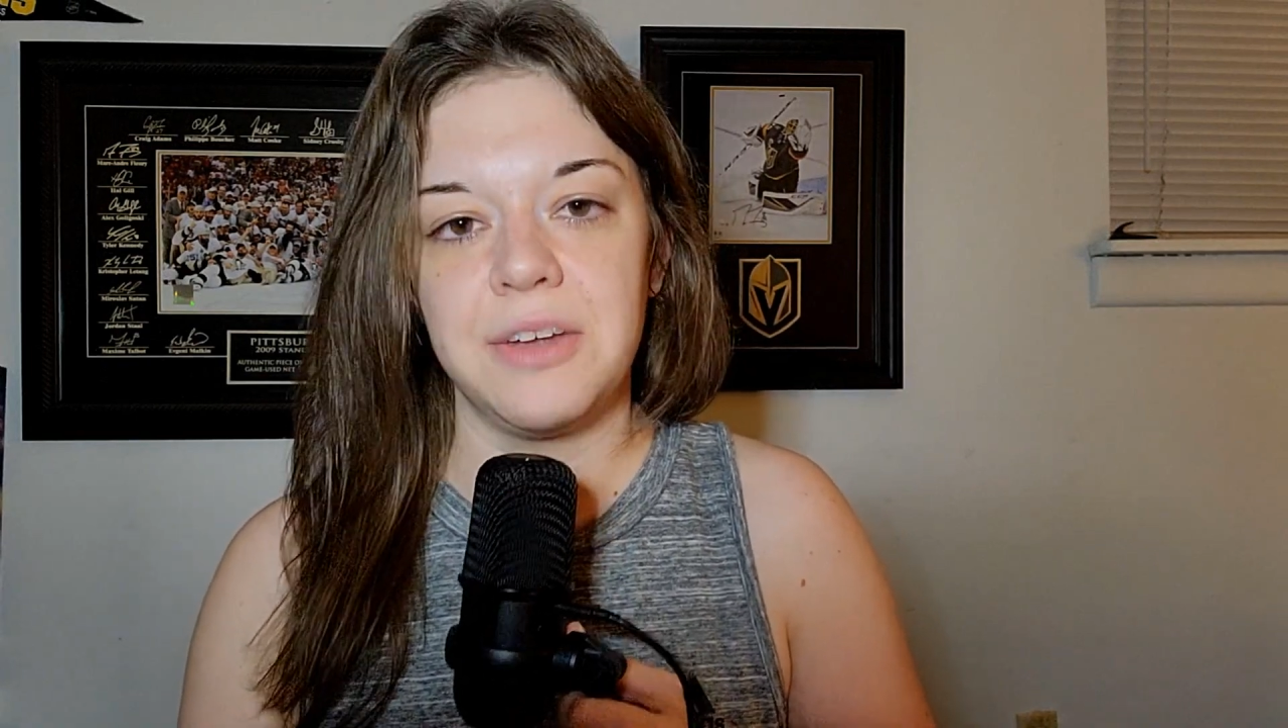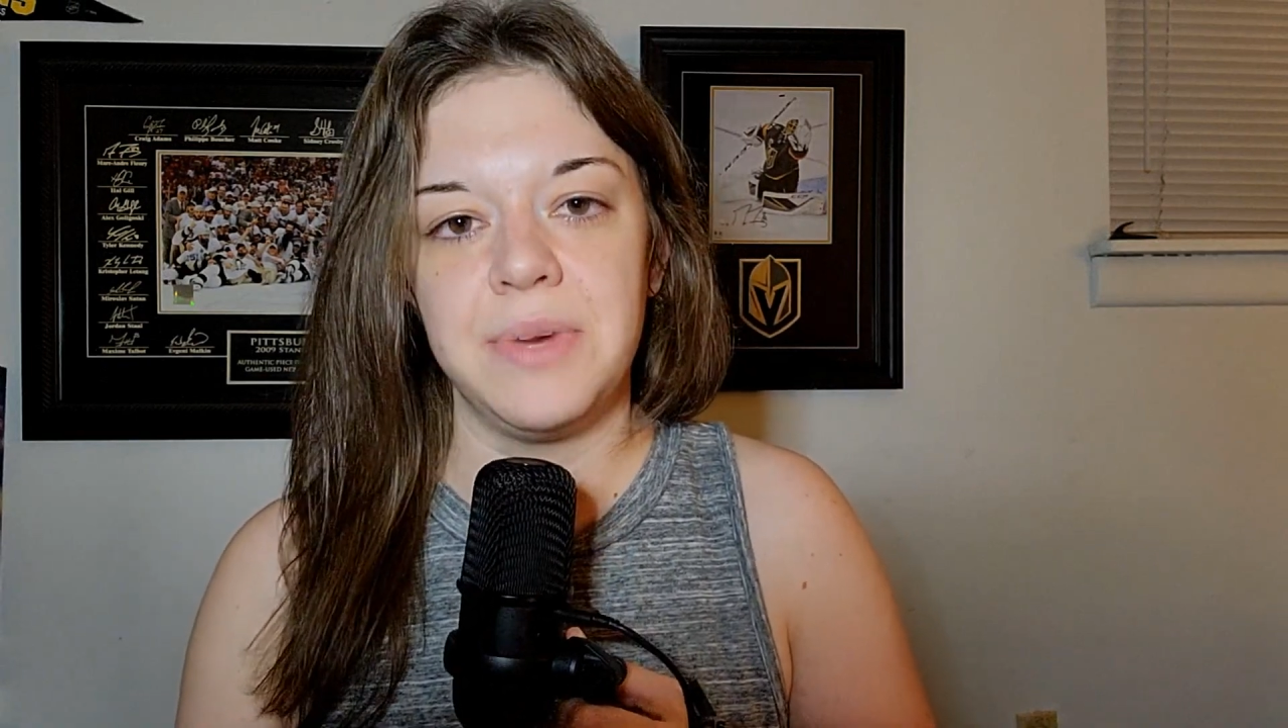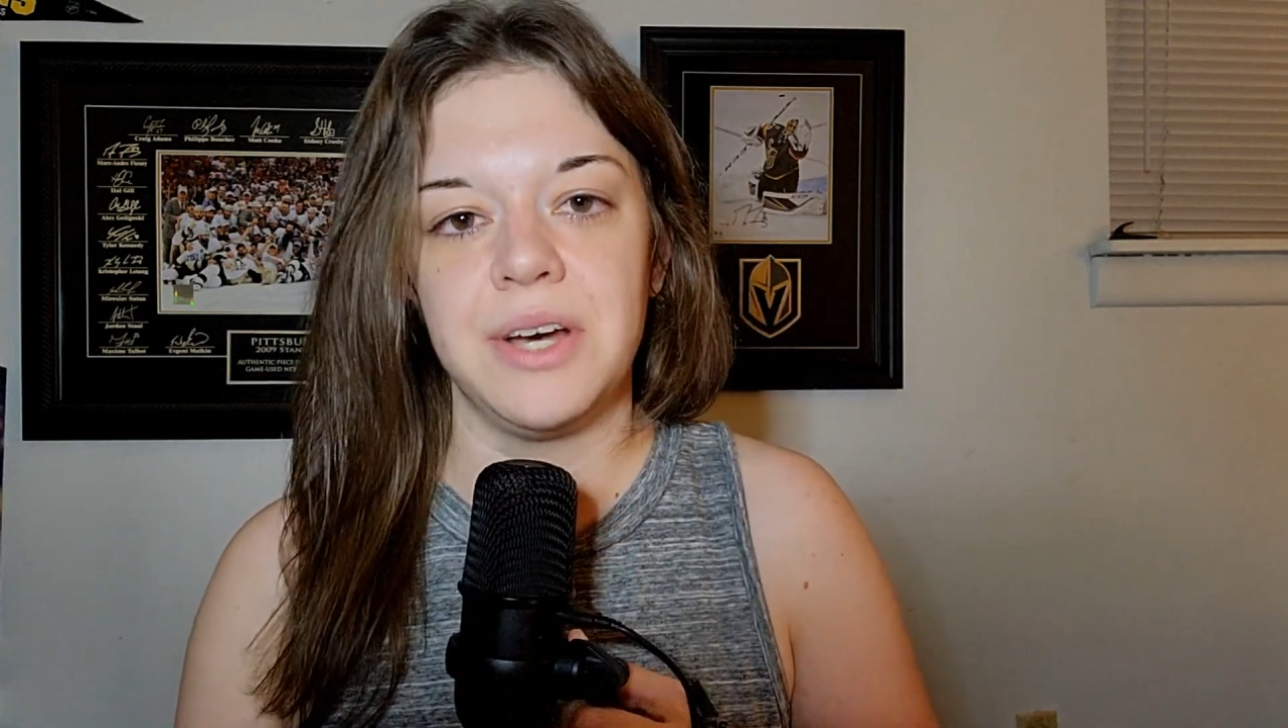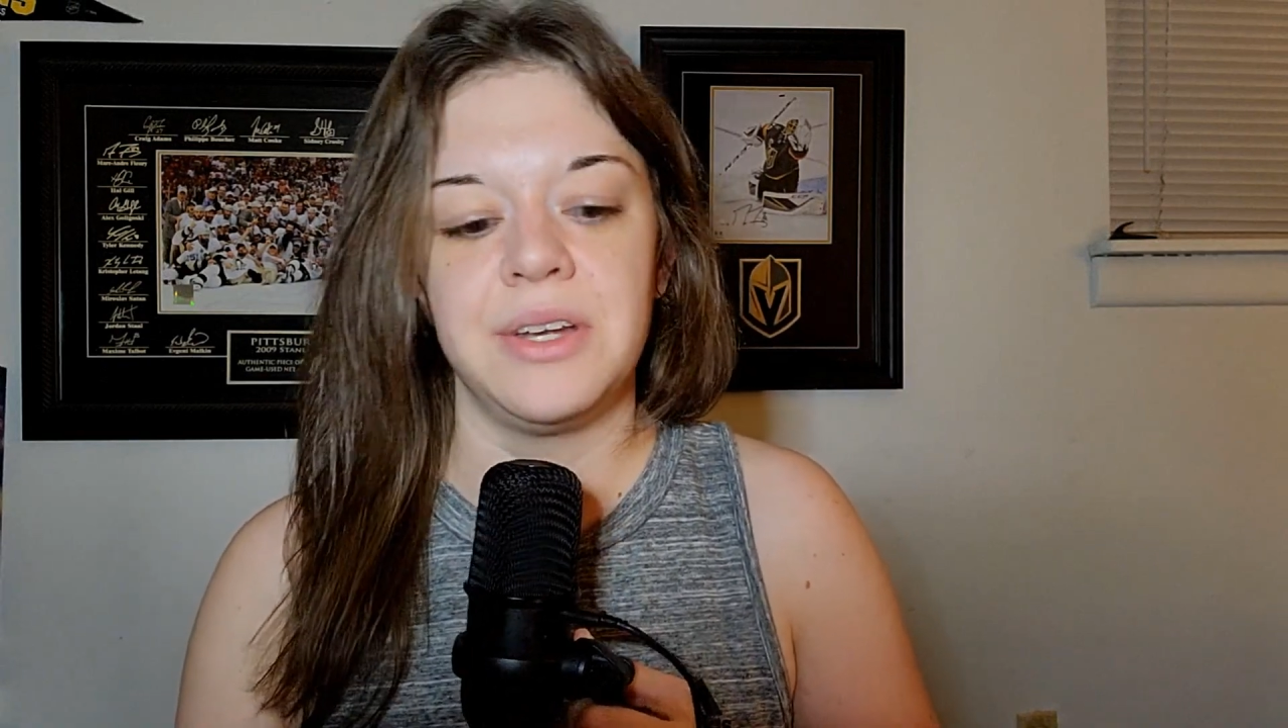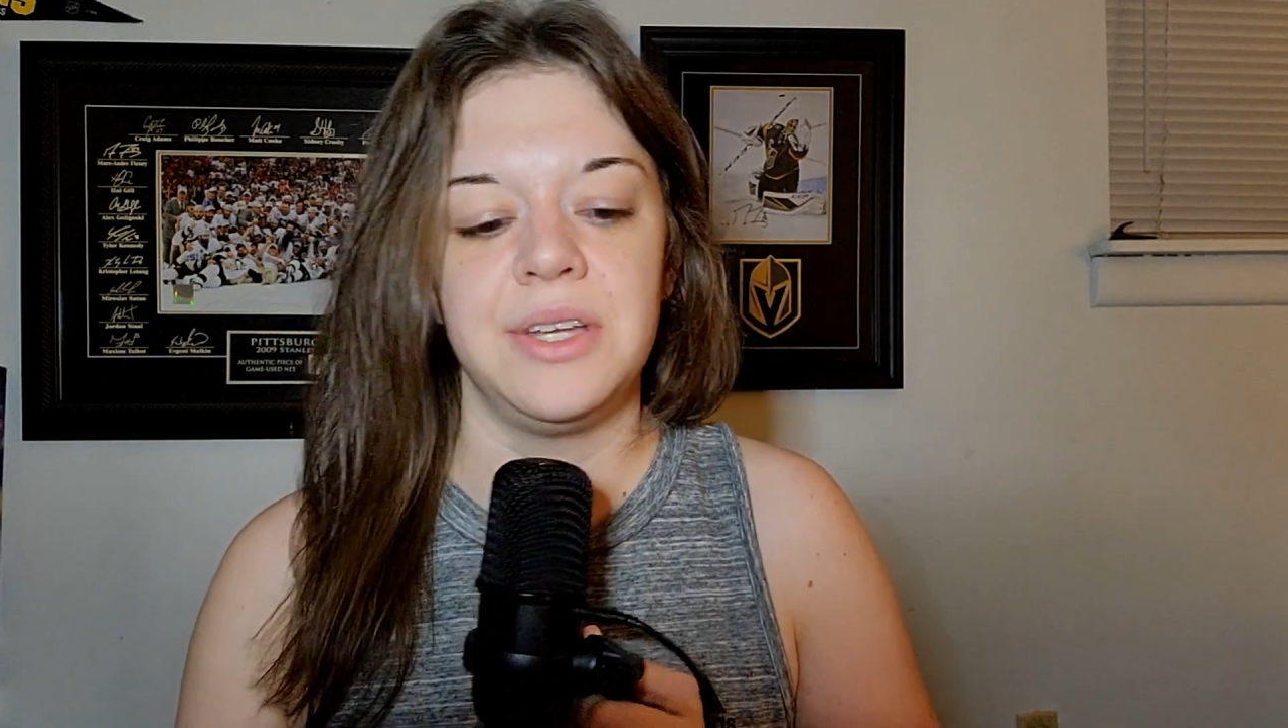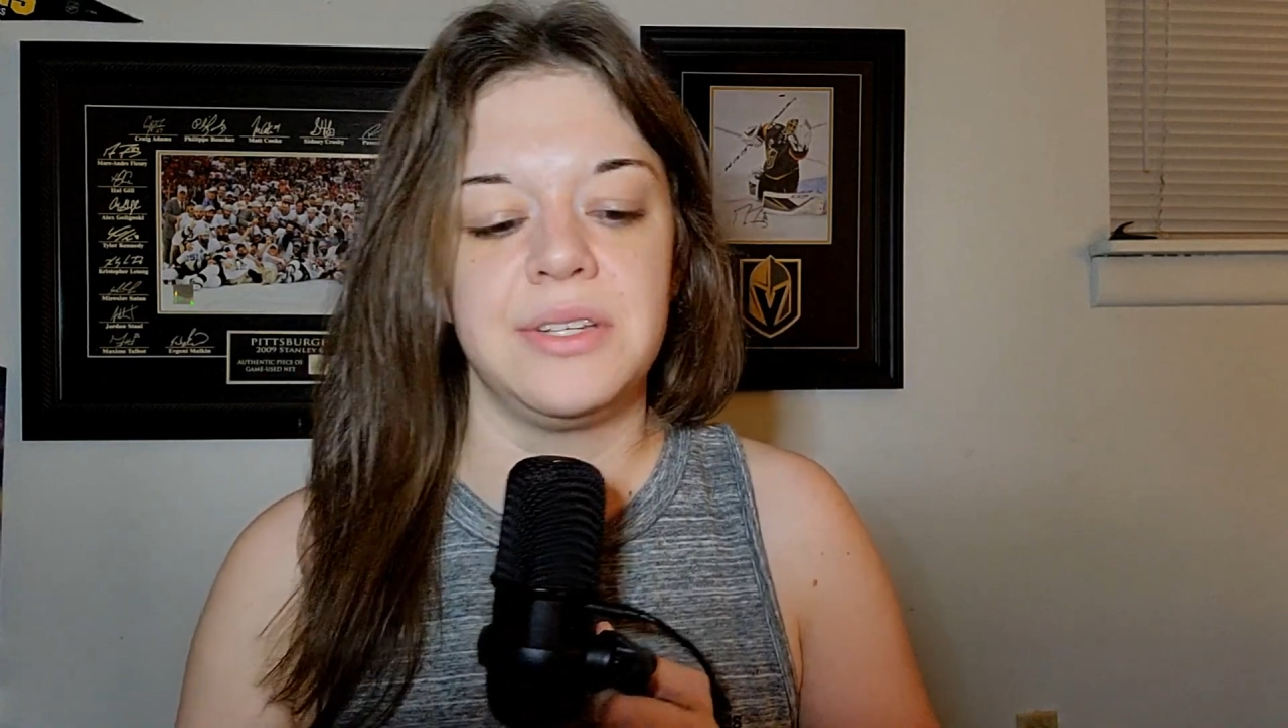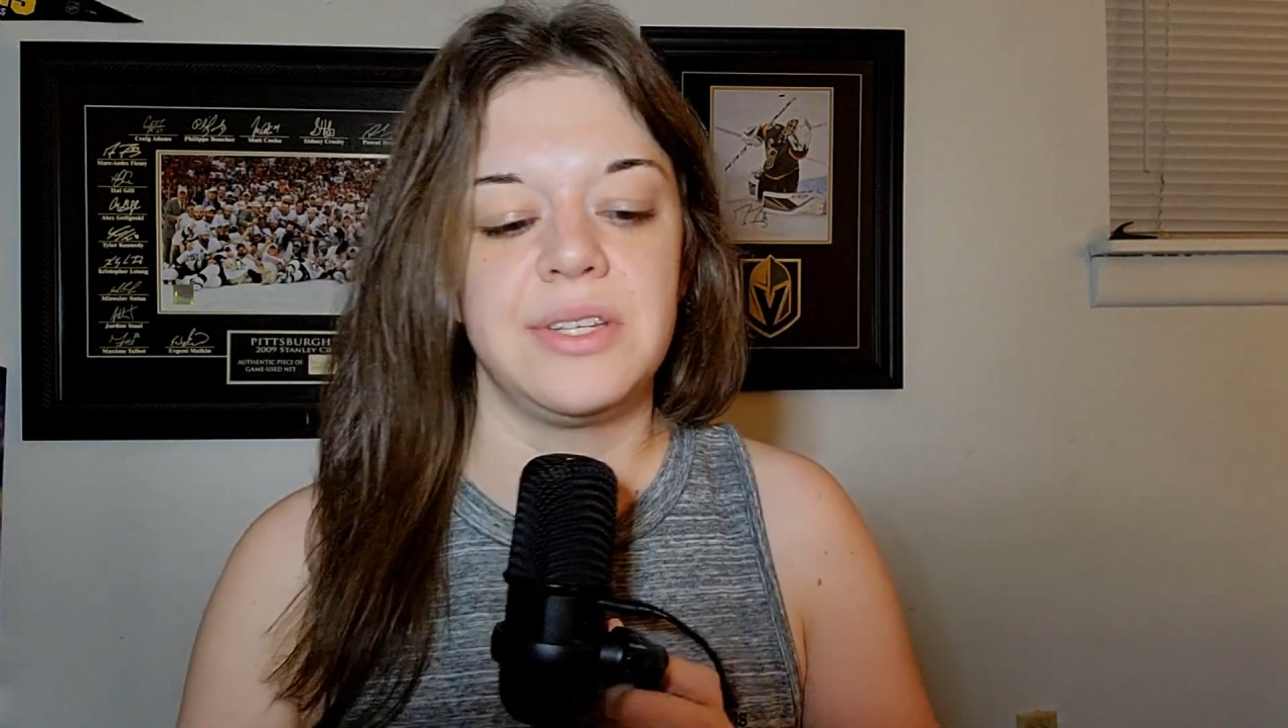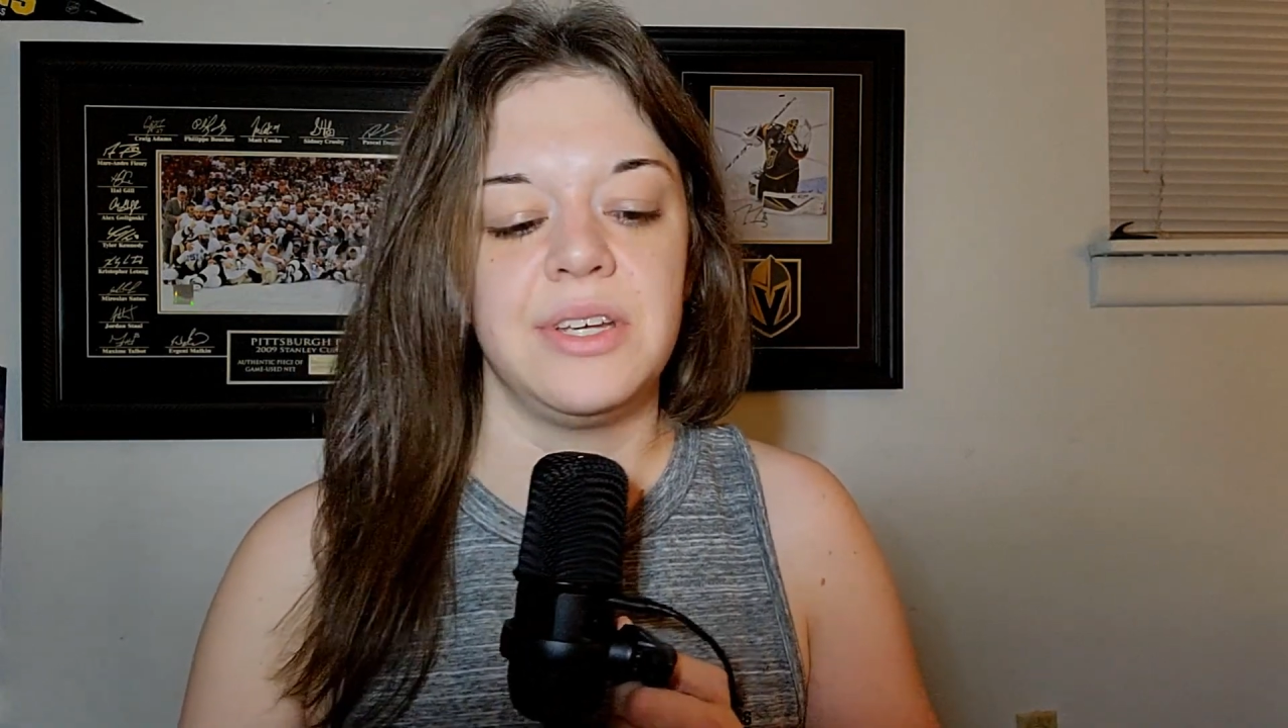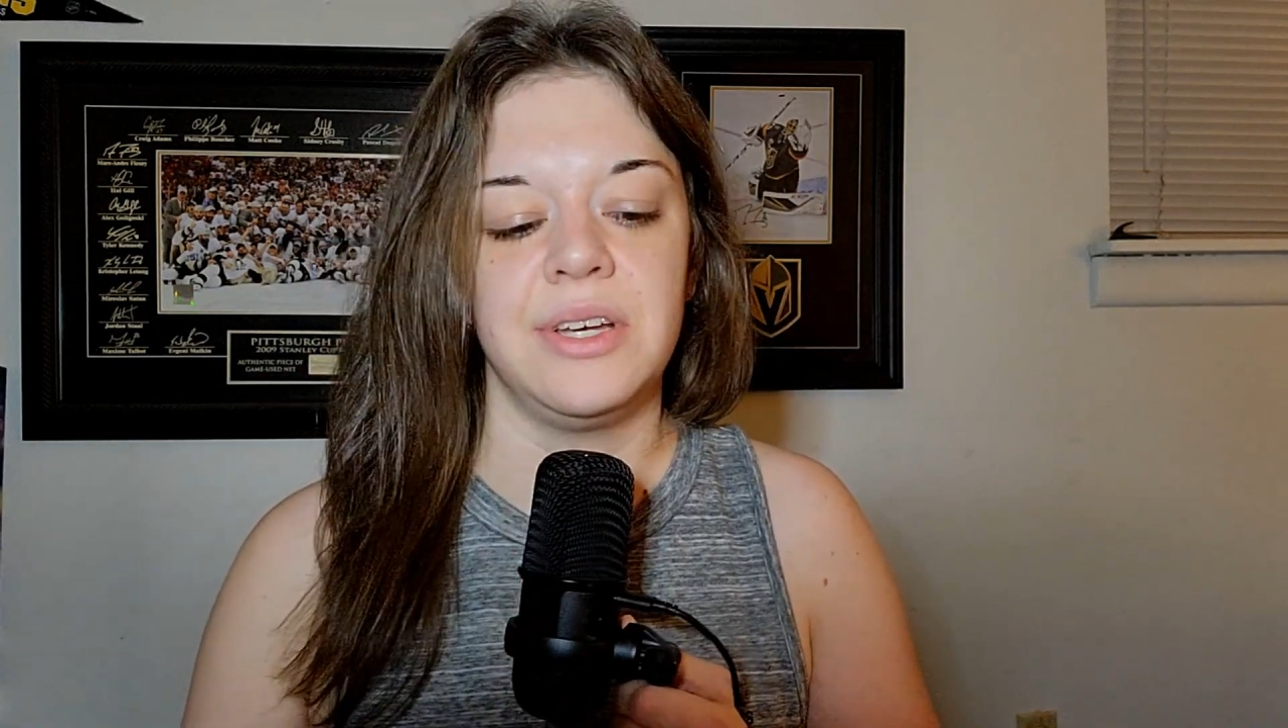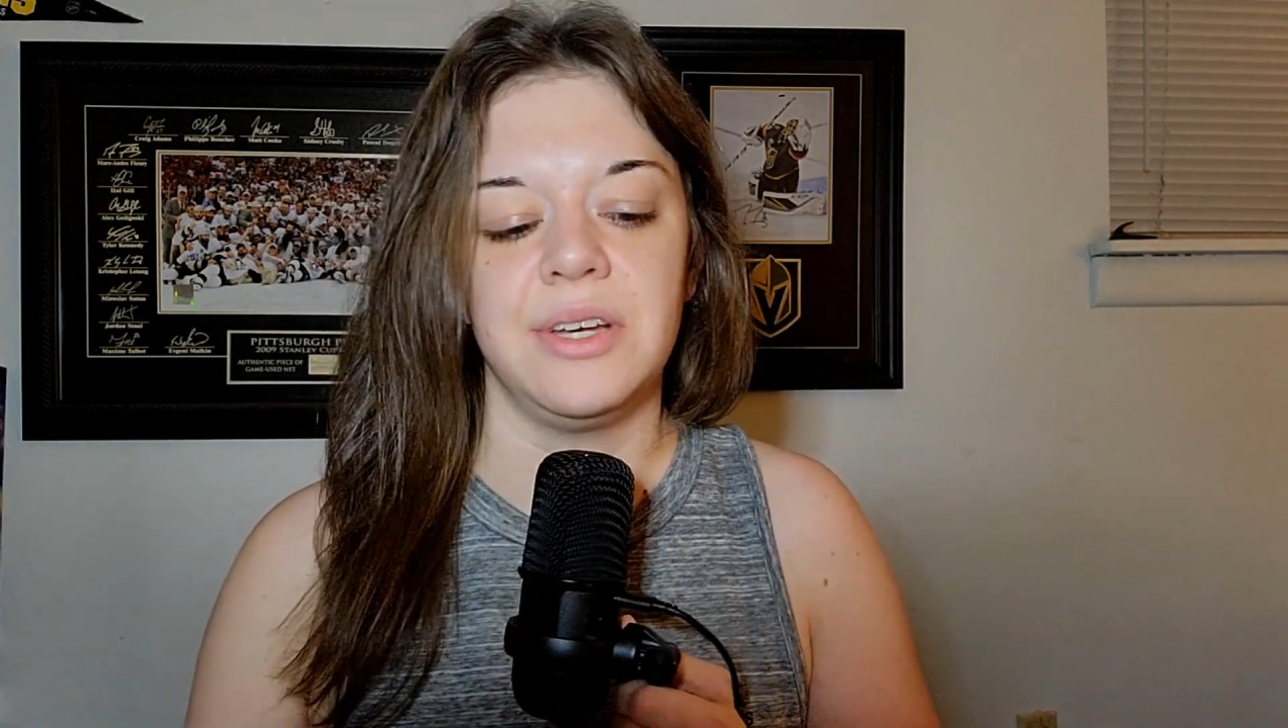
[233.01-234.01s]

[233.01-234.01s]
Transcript: about it,